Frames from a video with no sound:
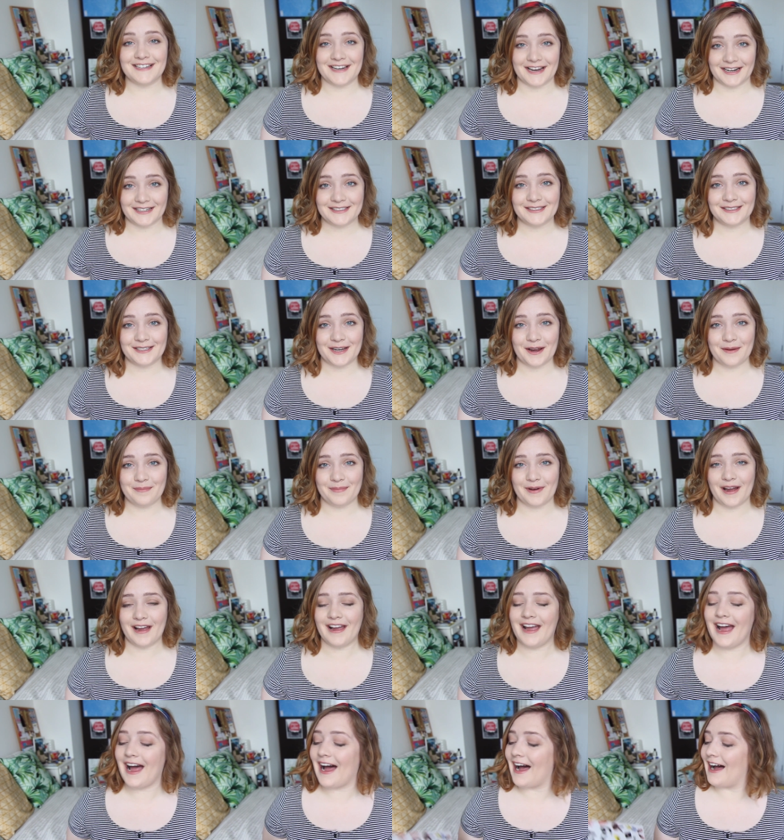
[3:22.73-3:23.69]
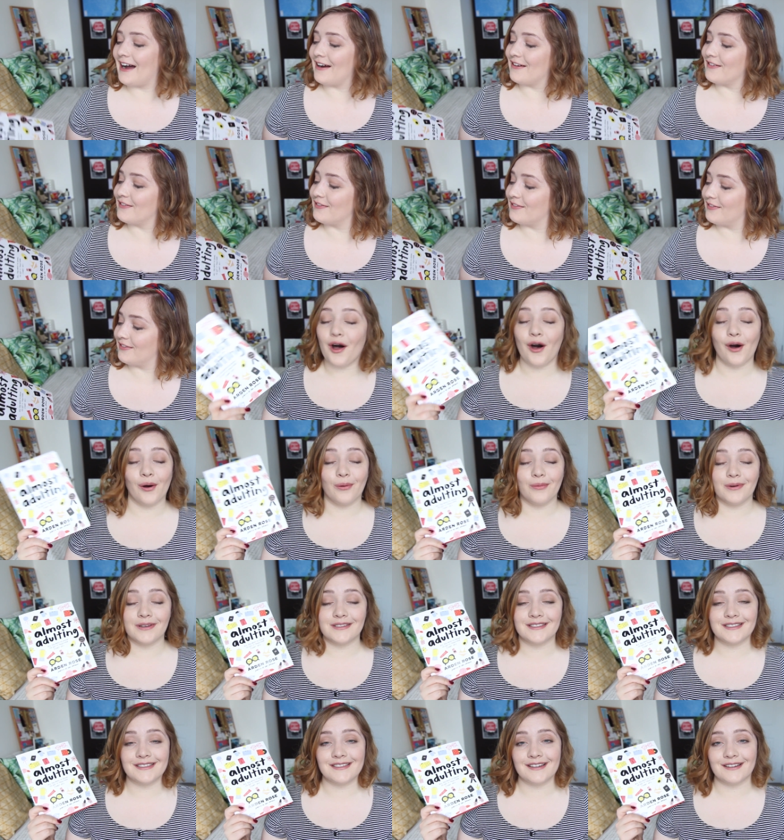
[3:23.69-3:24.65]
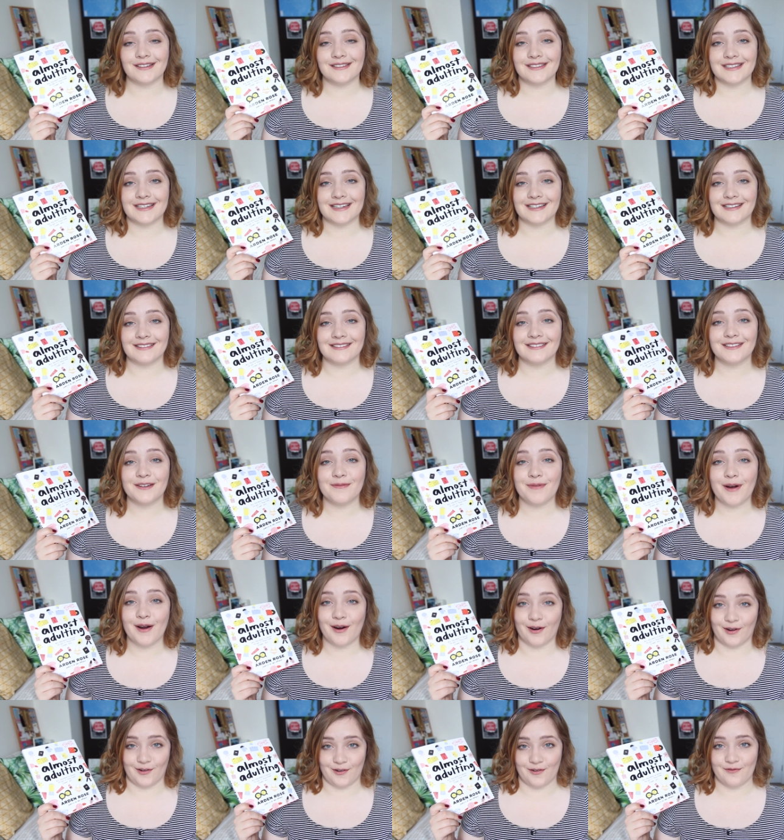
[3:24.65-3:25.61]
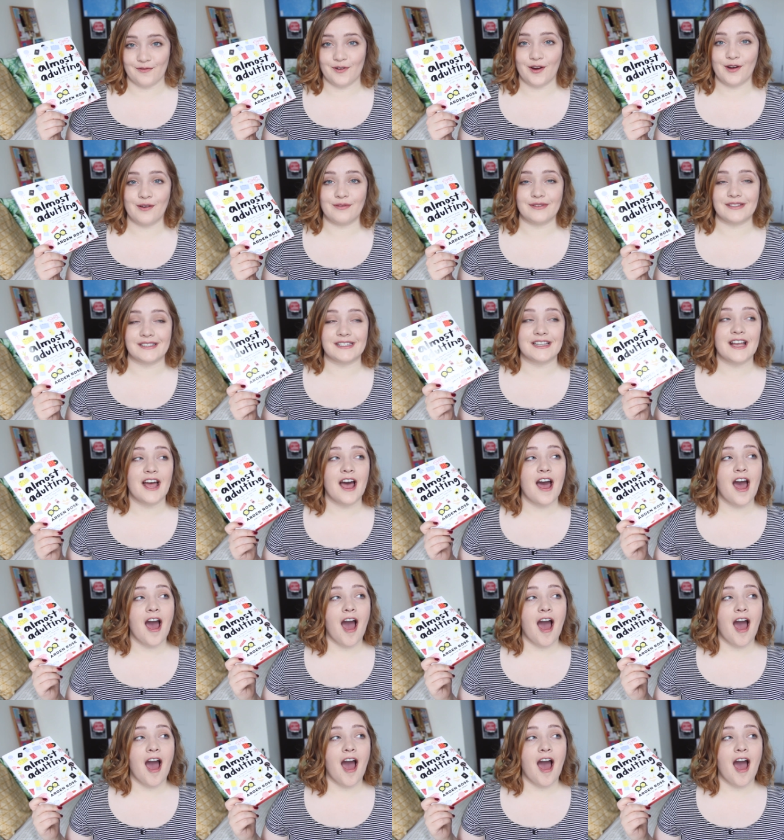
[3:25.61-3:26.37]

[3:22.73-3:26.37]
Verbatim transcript: Next up, I have Almost Adulting by Arden Rose.